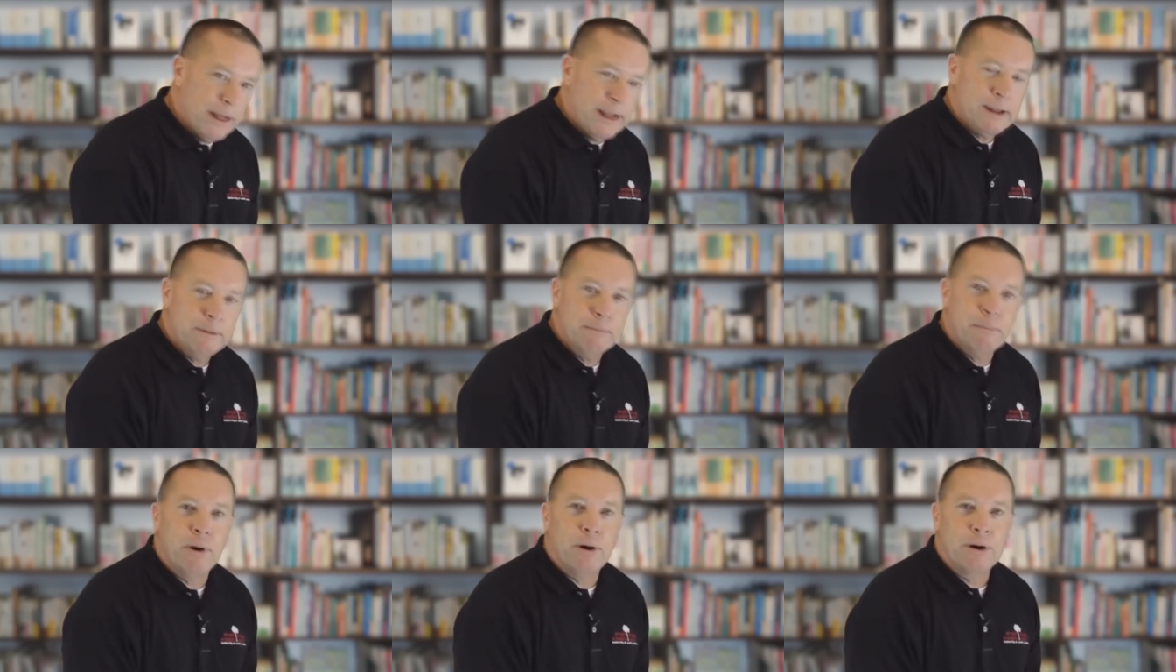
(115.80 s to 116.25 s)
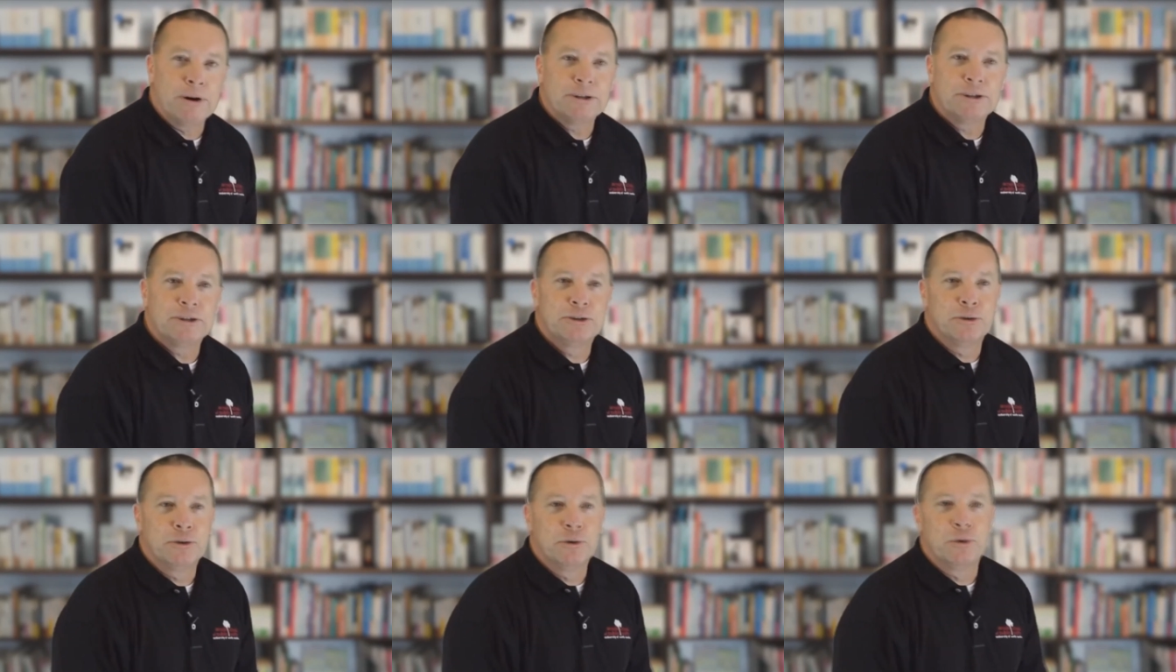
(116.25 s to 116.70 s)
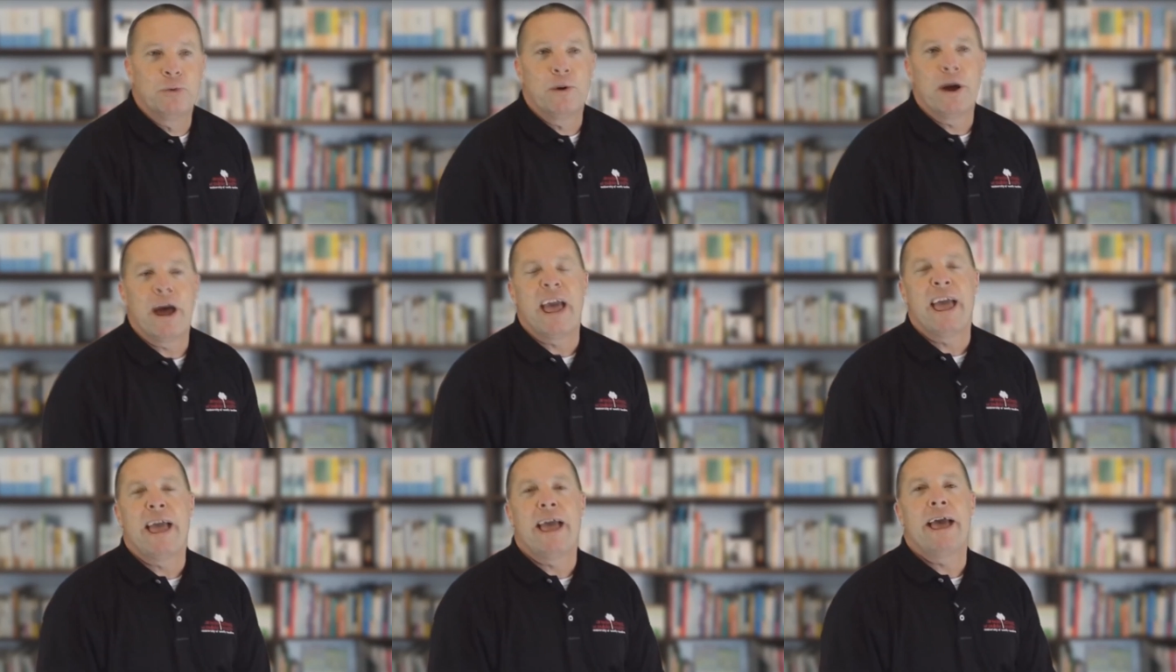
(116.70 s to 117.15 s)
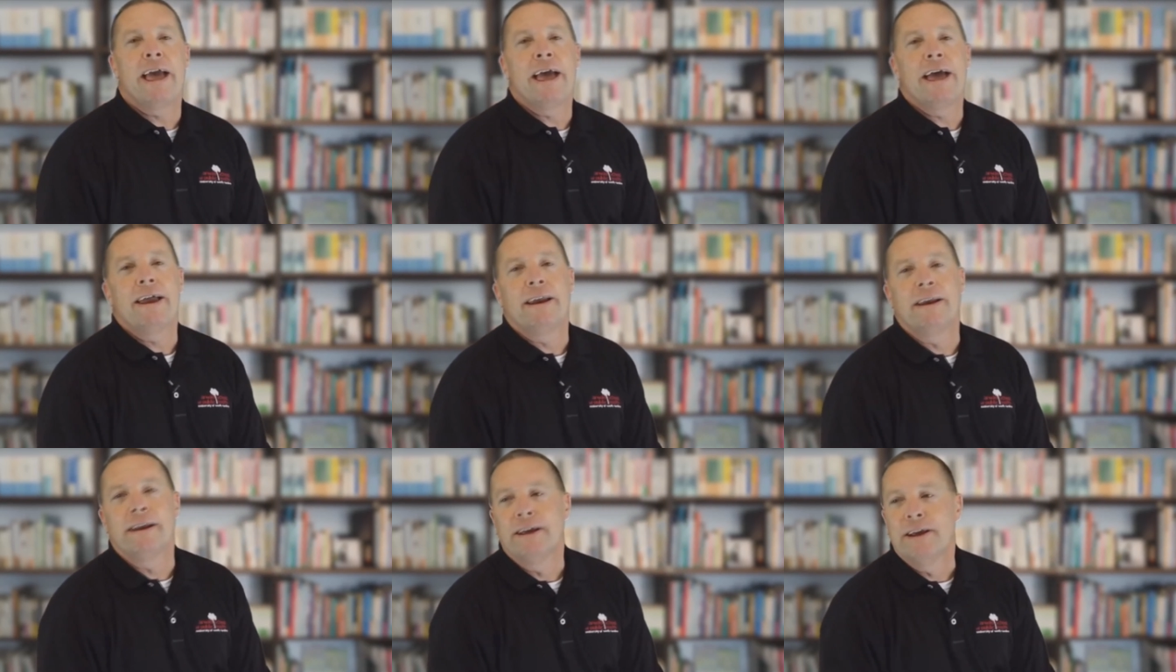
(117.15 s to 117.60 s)
legged bar stool
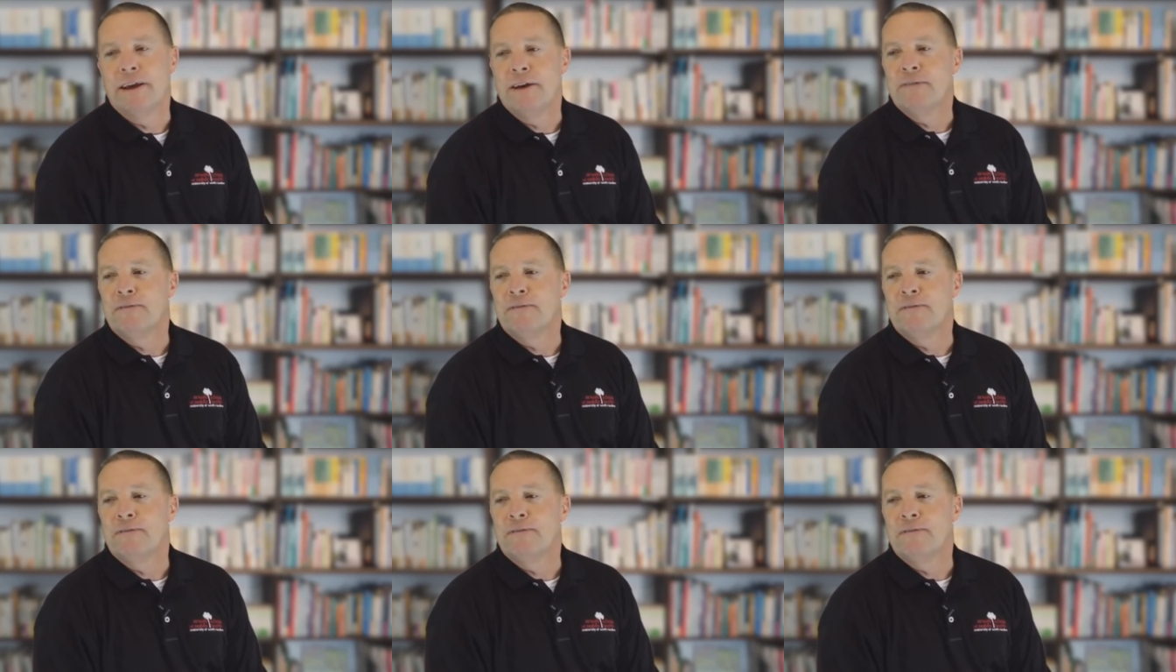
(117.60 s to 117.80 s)
and